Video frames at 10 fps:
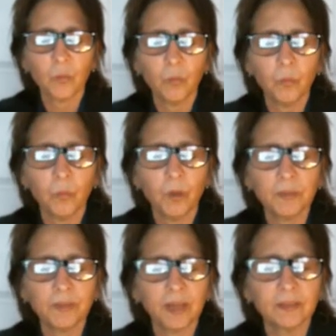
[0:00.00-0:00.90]

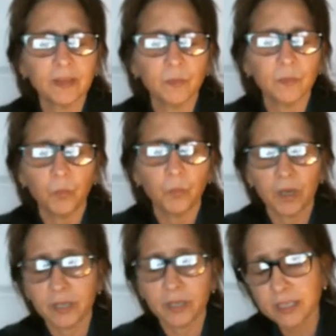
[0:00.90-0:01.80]
what they did, what
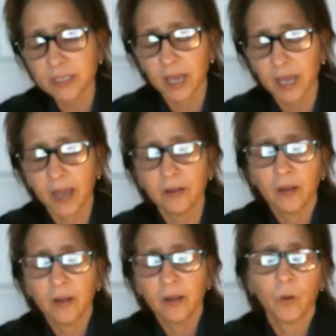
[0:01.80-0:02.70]
he said
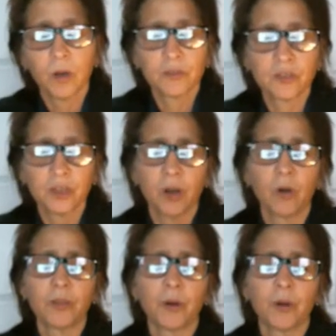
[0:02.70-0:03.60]
was,
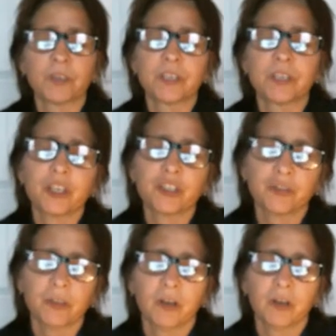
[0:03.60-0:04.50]
there was
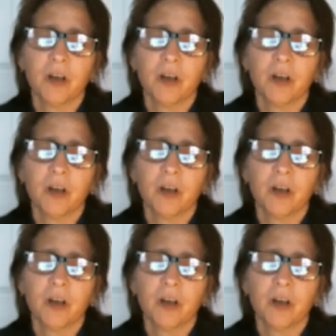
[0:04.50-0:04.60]
extra